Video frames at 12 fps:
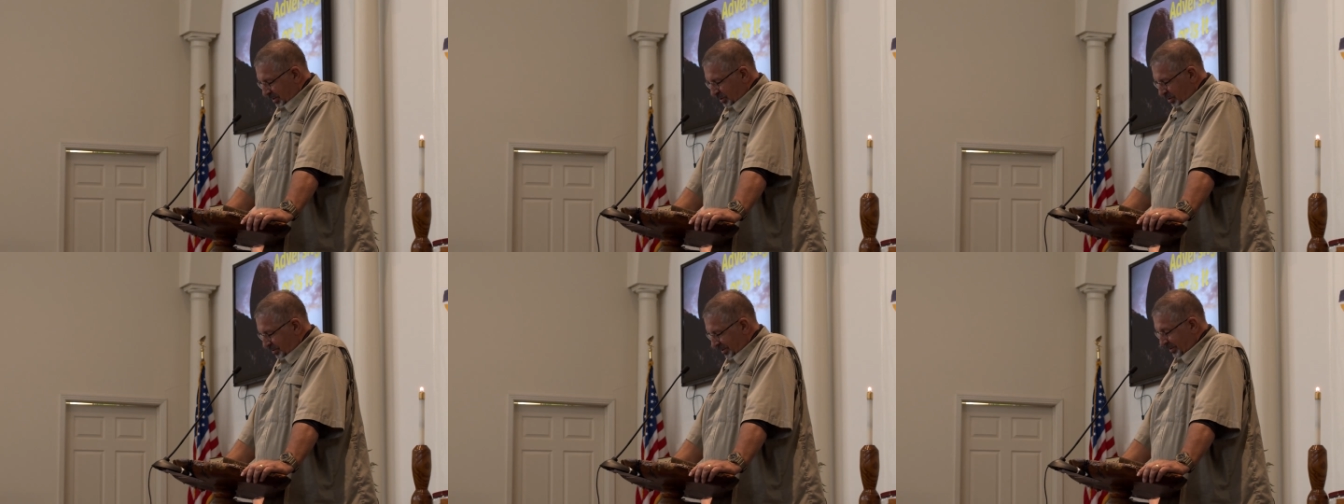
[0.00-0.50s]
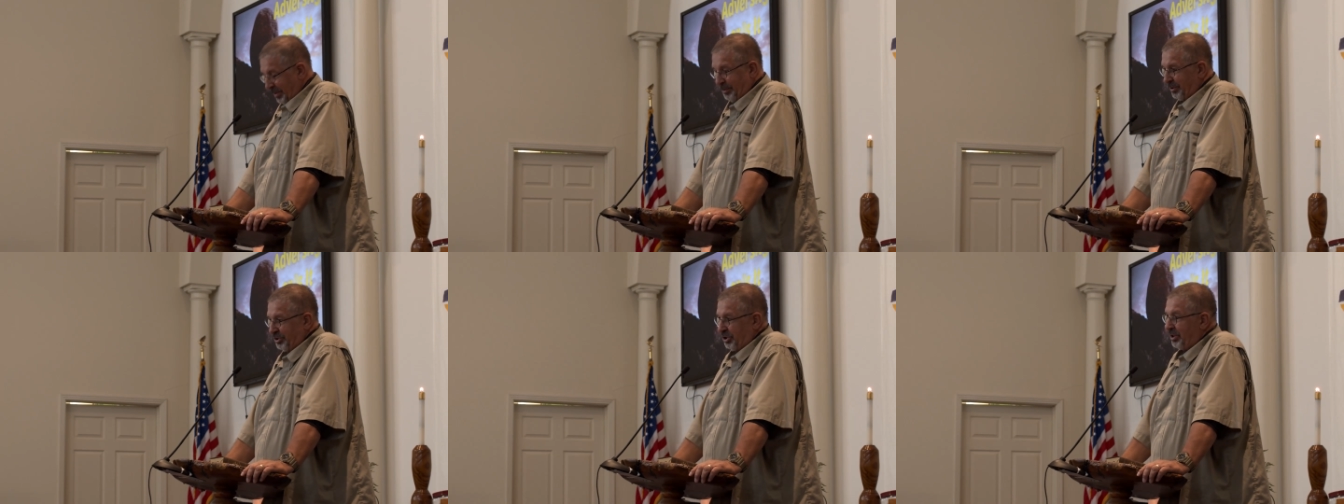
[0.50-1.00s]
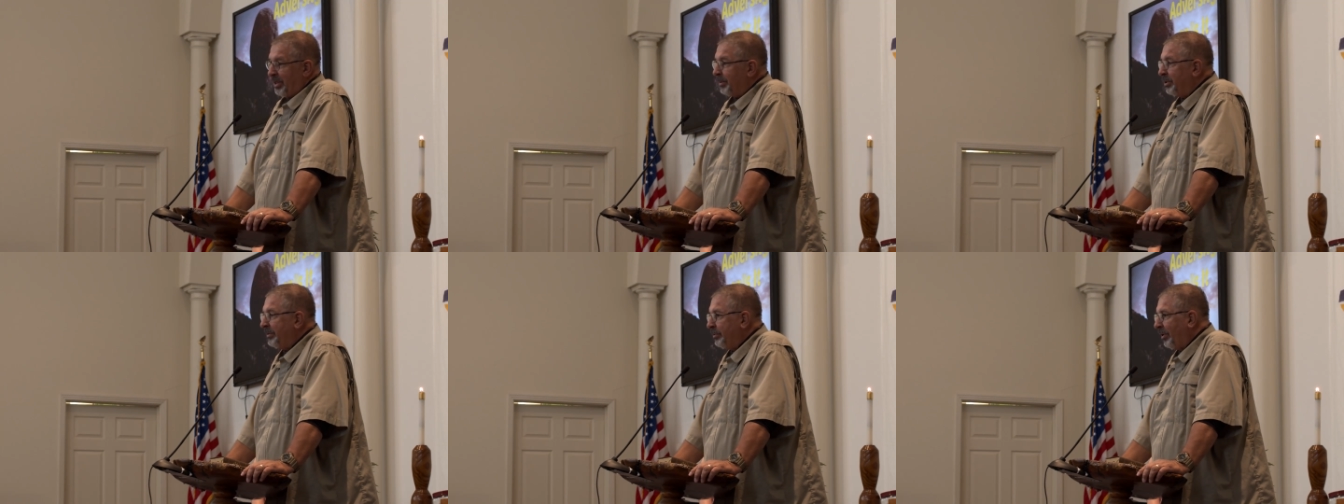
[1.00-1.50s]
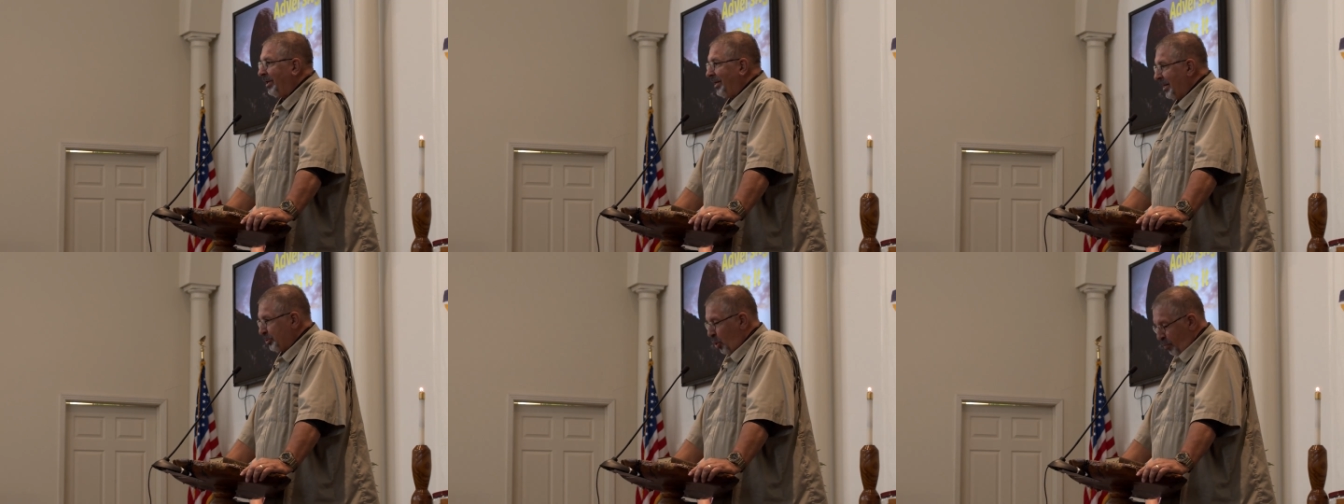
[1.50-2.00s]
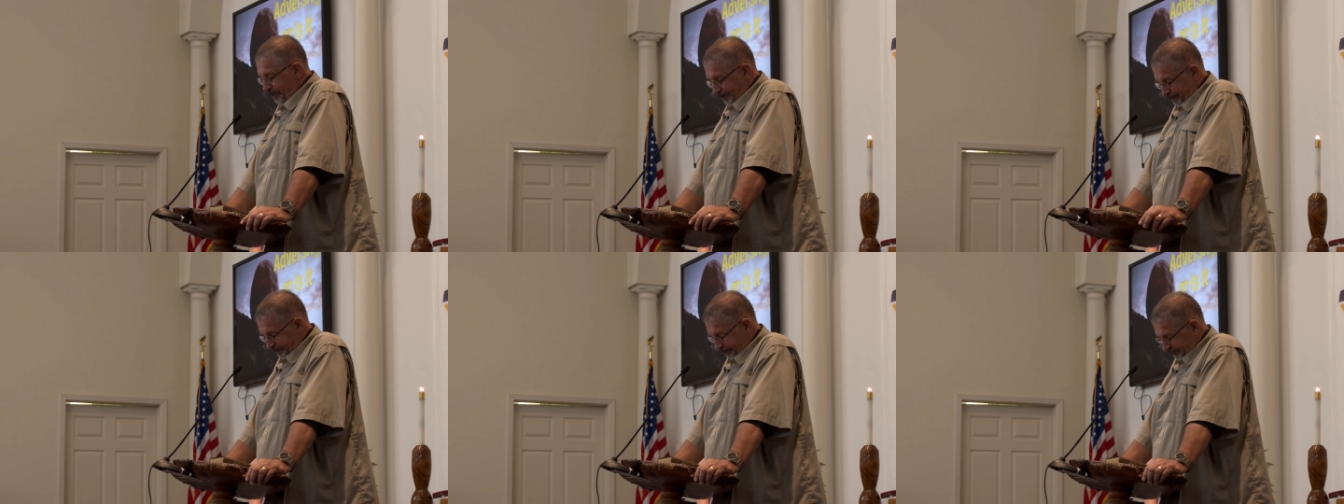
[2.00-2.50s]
So they never, she never really left home.